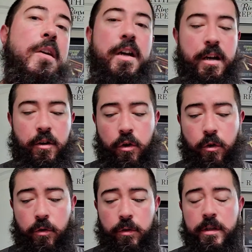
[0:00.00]
a
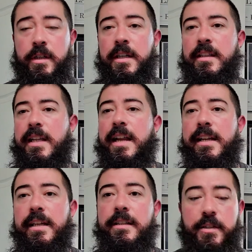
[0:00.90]
hole that
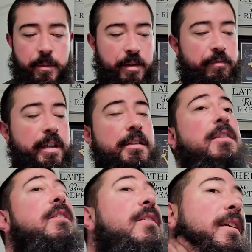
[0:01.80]
needed to be
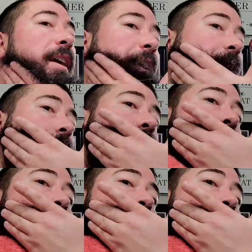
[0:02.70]
filled. And